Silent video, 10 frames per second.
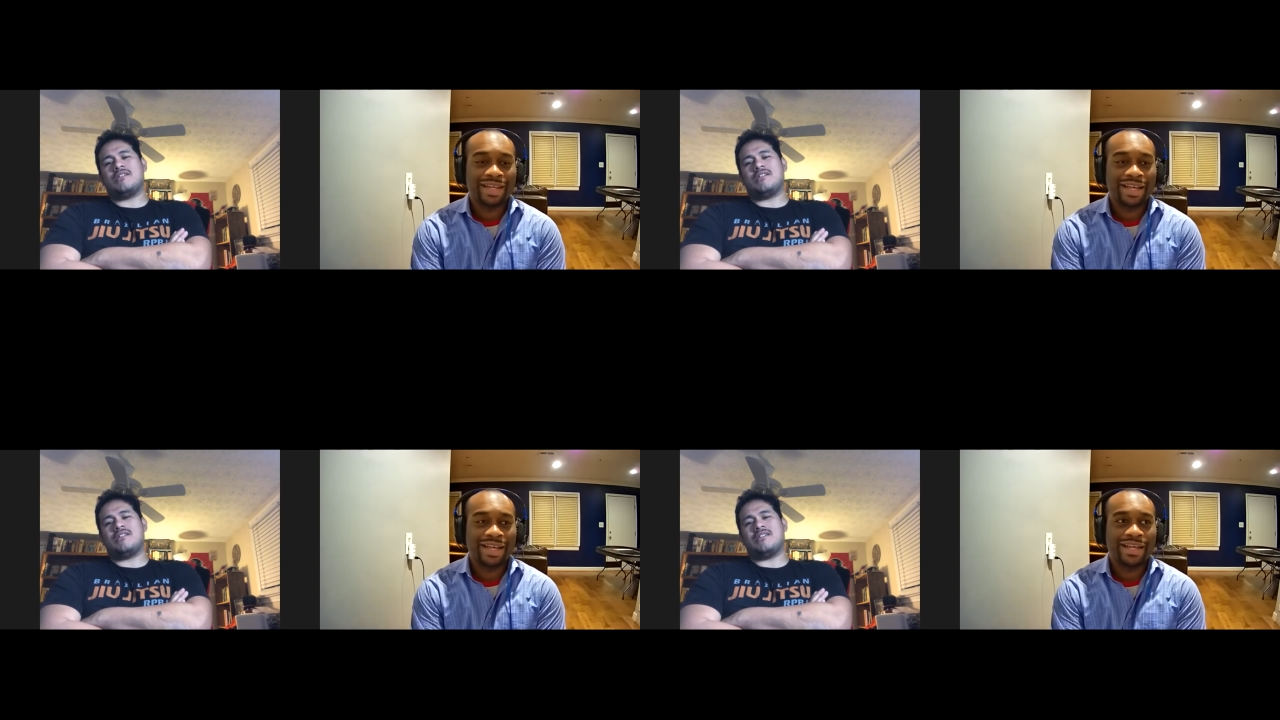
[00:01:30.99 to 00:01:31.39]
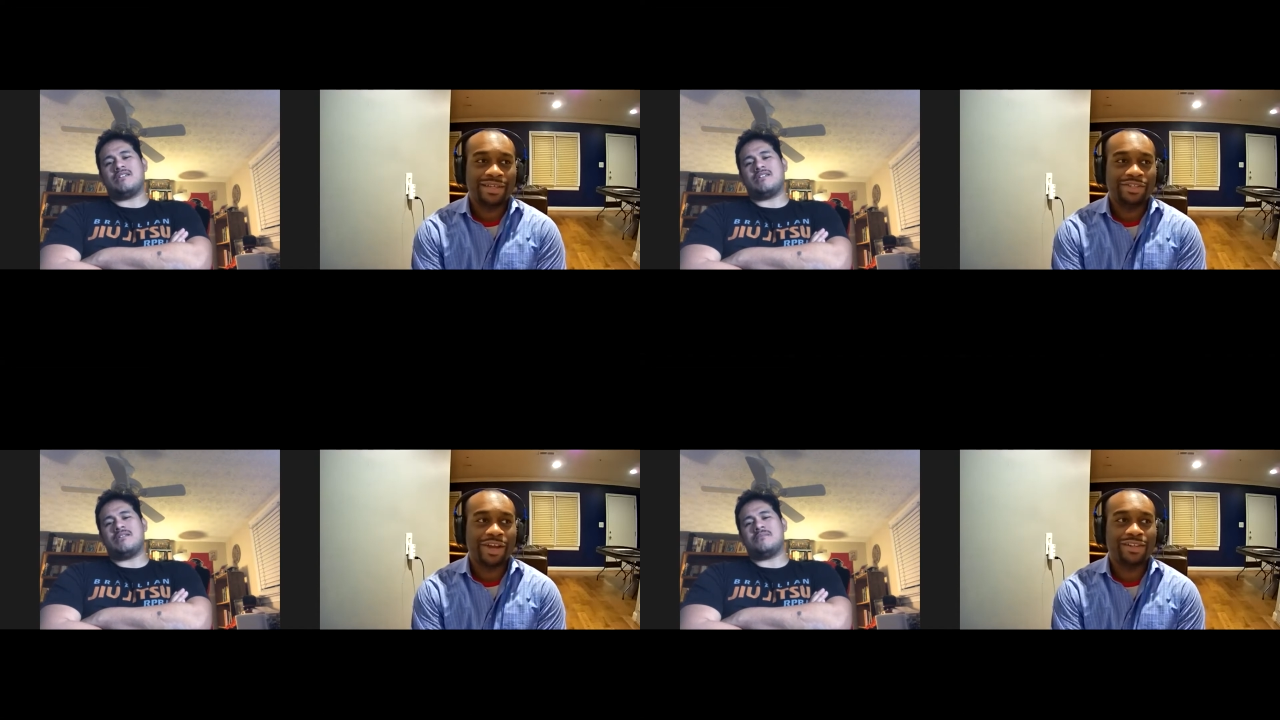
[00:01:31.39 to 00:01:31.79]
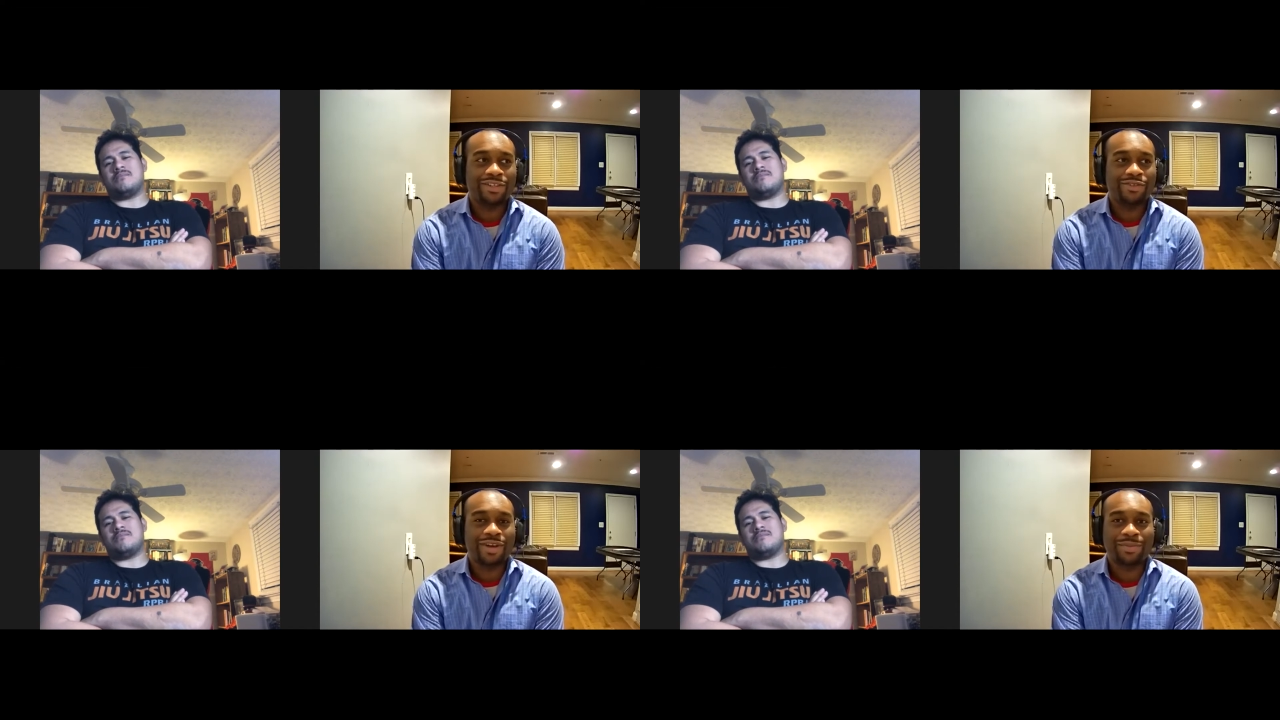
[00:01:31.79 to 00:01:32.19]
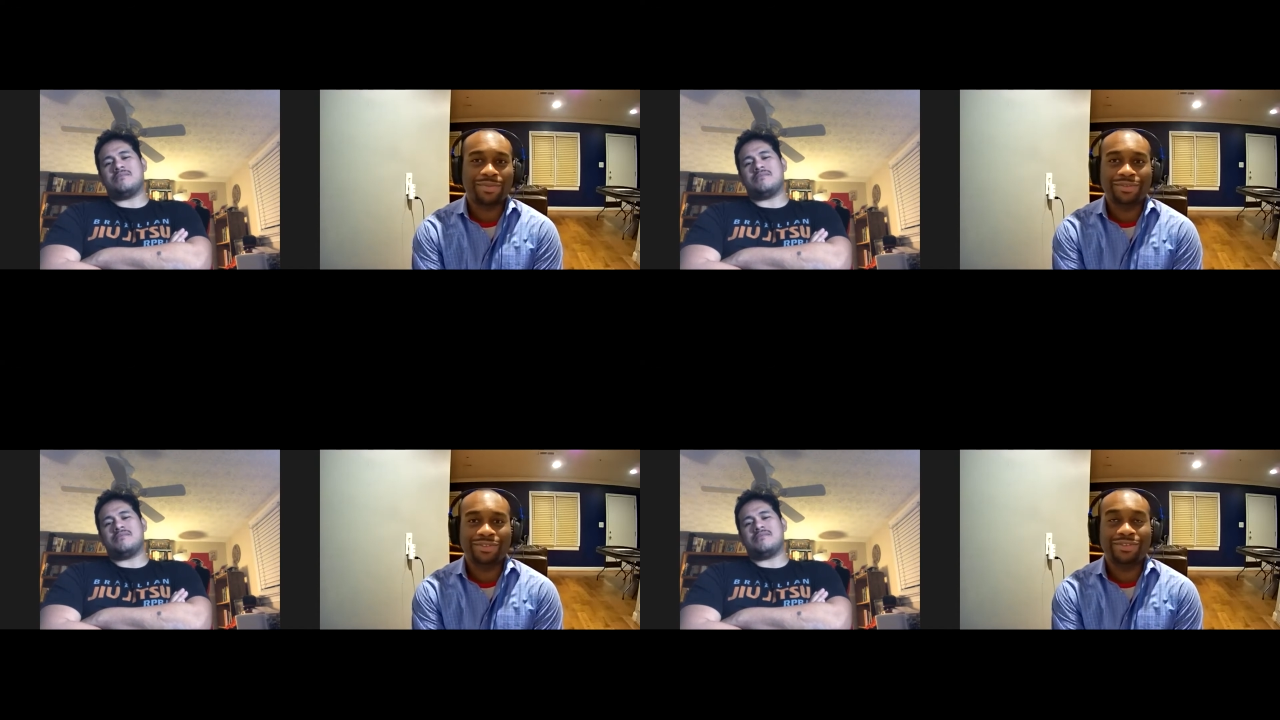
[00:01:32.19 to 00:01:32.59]
Speaker 1: Uh, uh chocolate drop,
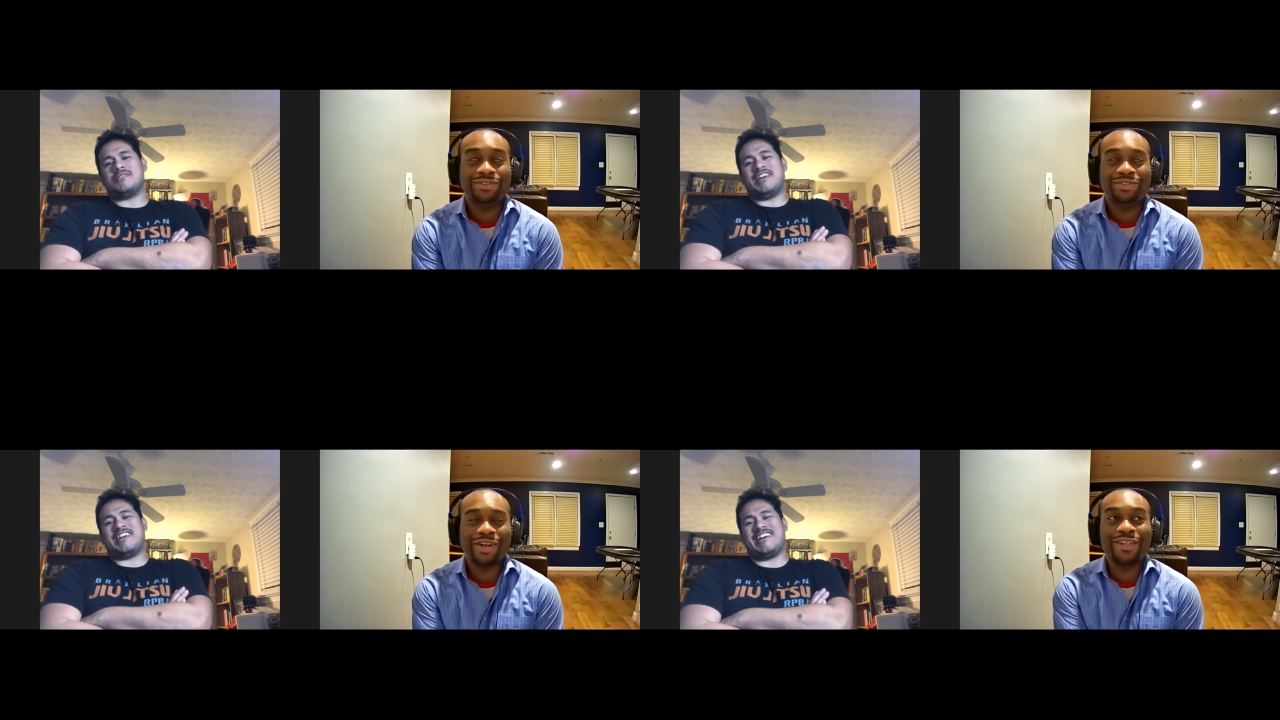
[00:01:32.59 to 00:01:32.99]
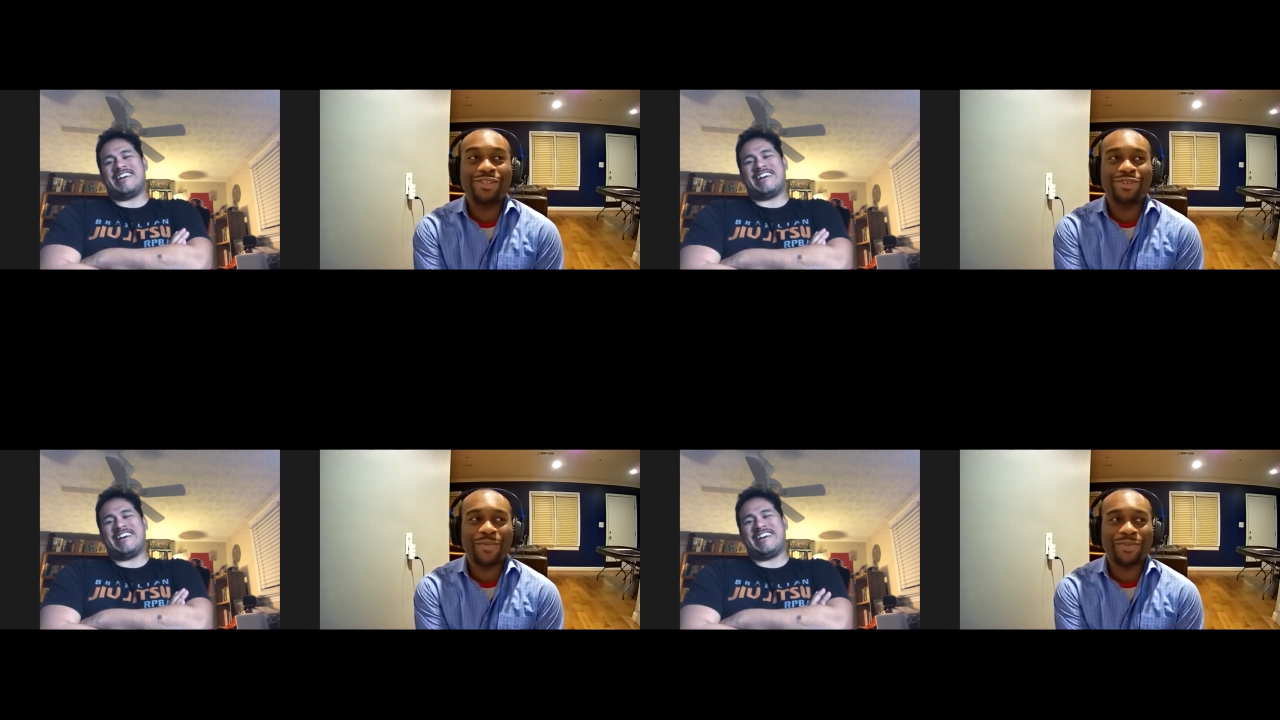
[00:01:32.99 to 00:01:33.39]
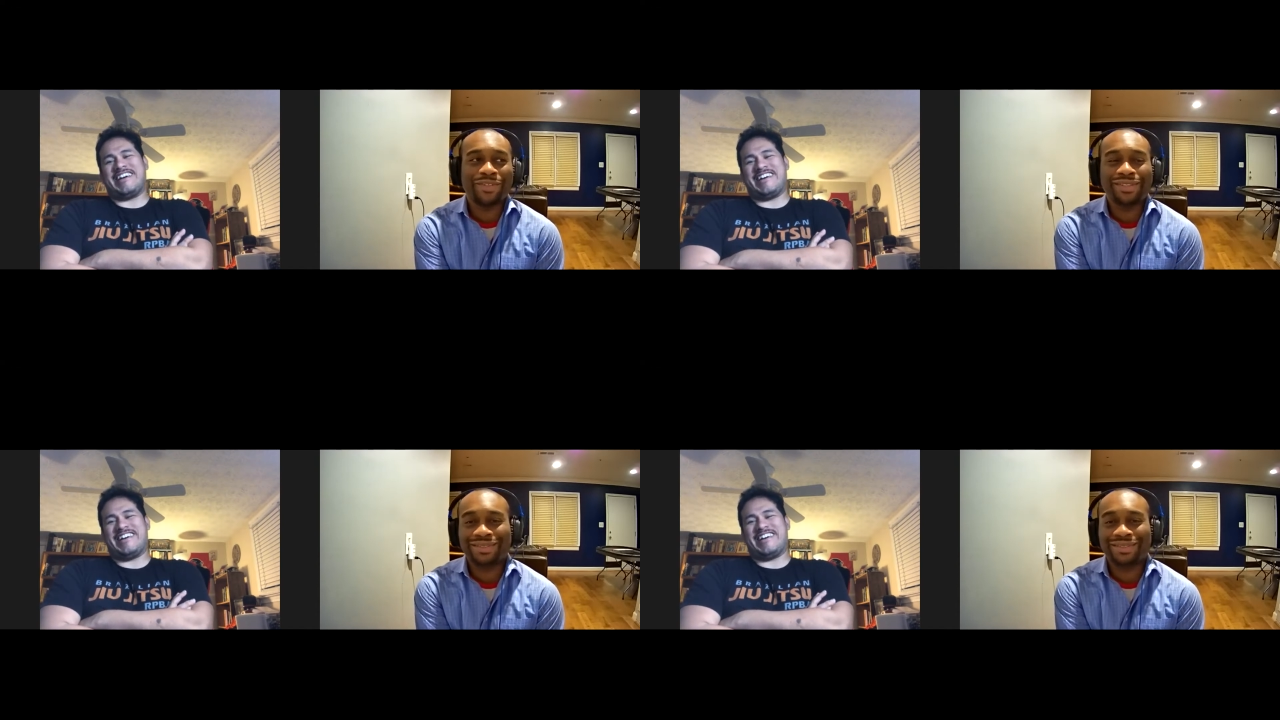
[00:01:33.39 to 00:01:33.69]
chocolate dropper.